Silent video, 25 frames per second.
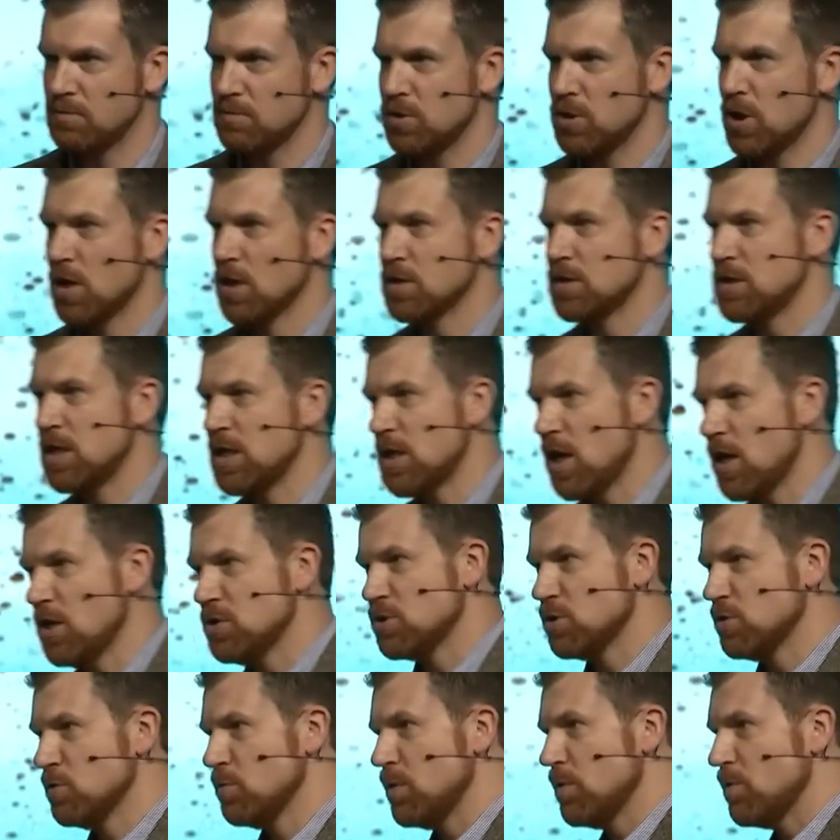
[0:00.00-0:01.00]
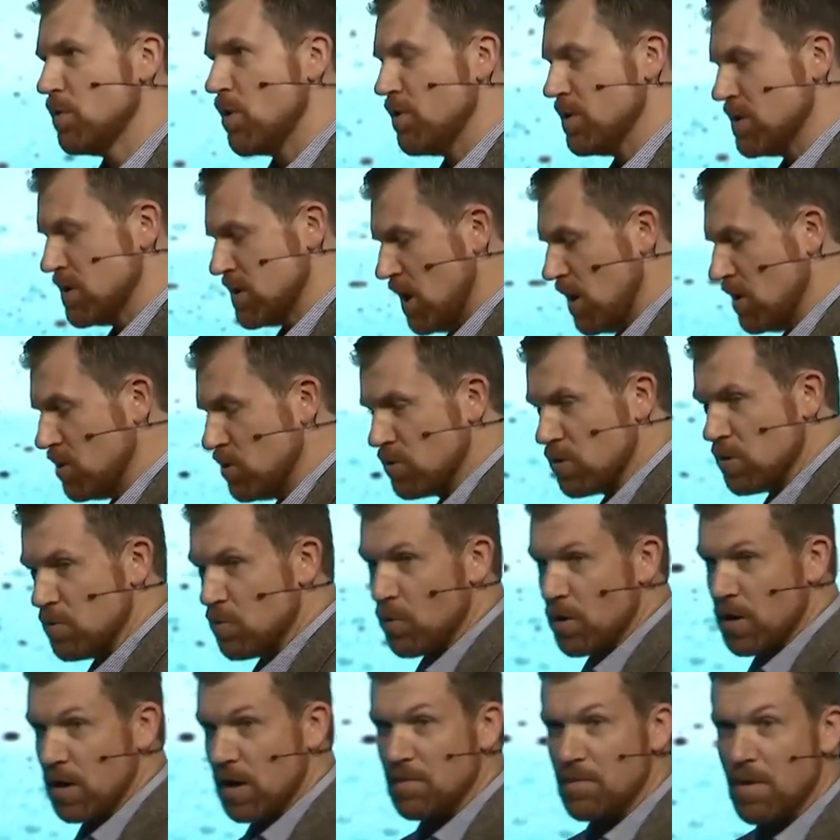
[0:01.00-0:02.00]
a, young teenager, we would always say in youth group,
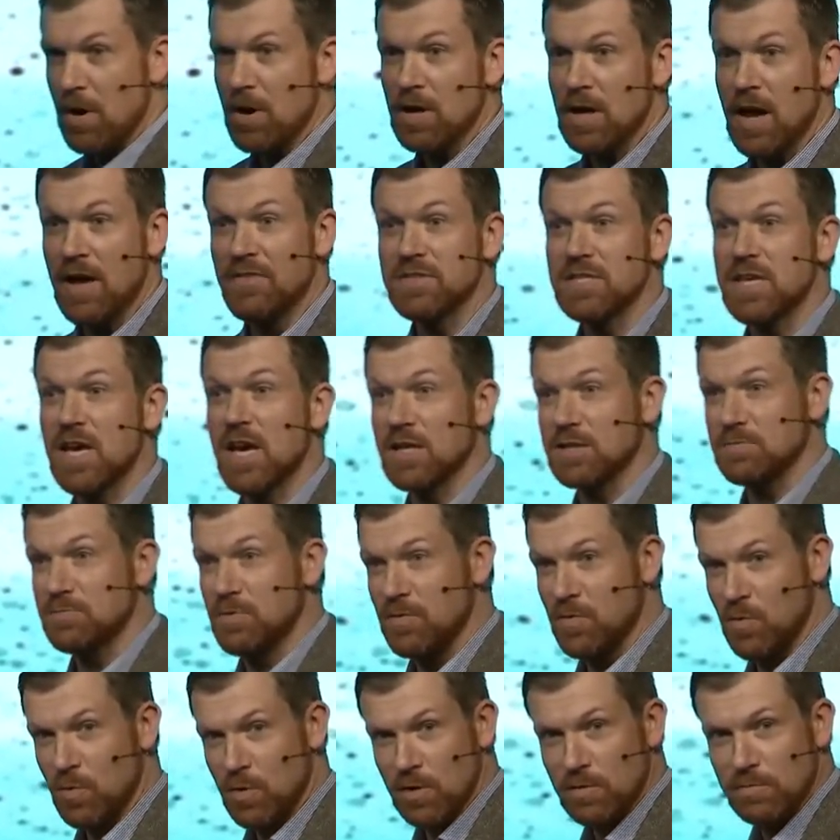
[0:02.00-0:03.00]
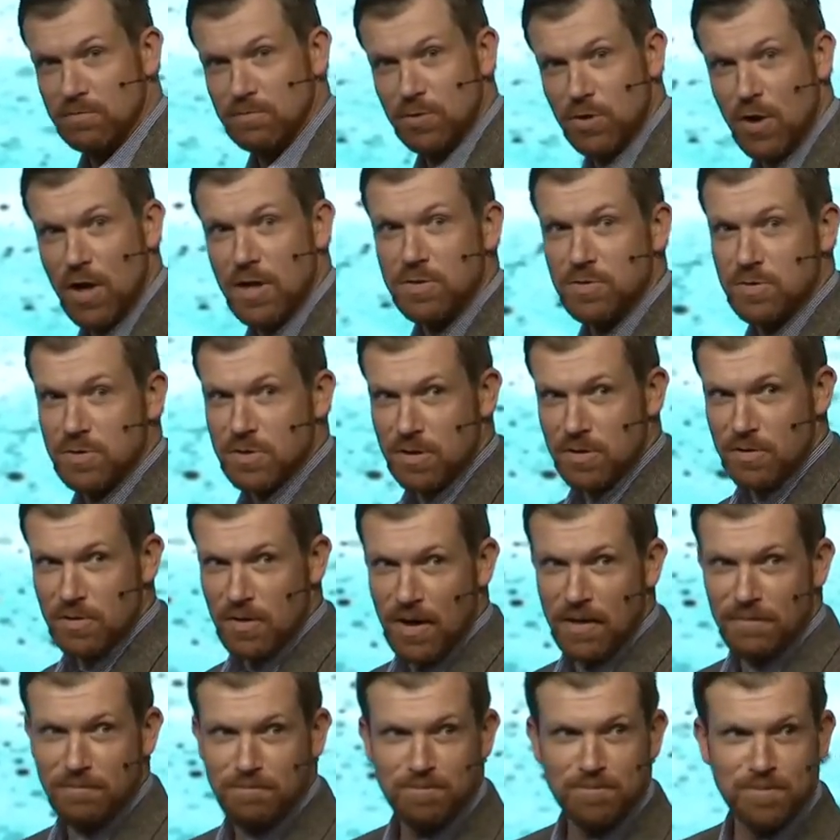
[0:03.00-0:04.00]
want to get married and have sex before Christ returned,
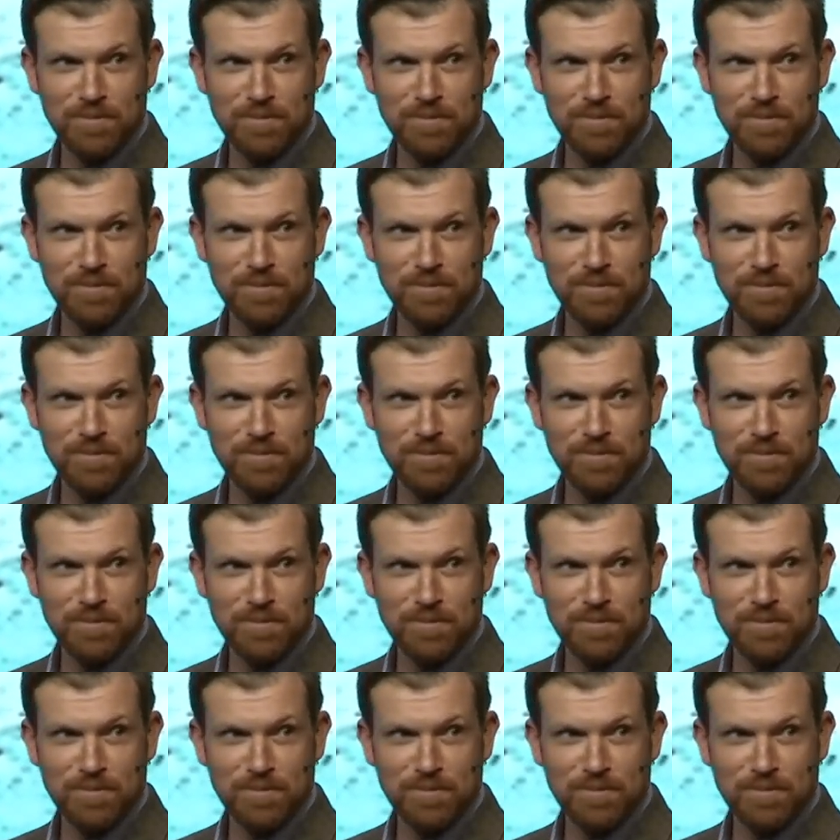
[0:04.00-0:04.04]
right?